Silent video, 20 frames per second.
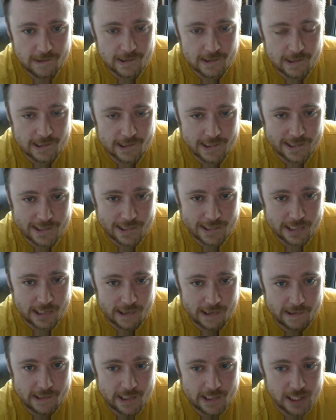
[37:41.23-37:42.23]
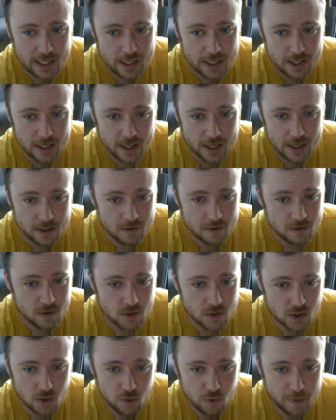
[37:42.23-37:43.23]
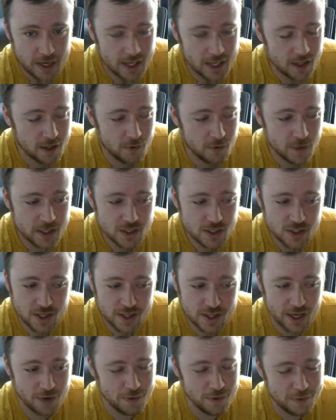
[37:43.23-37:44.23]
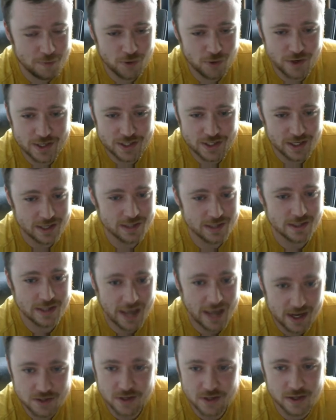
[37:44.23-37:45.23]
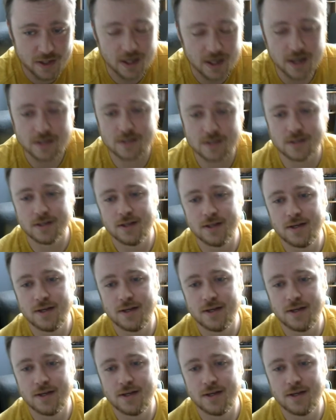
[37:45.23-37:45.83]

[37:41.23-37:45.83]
and I so badly wish that they would print exactly this.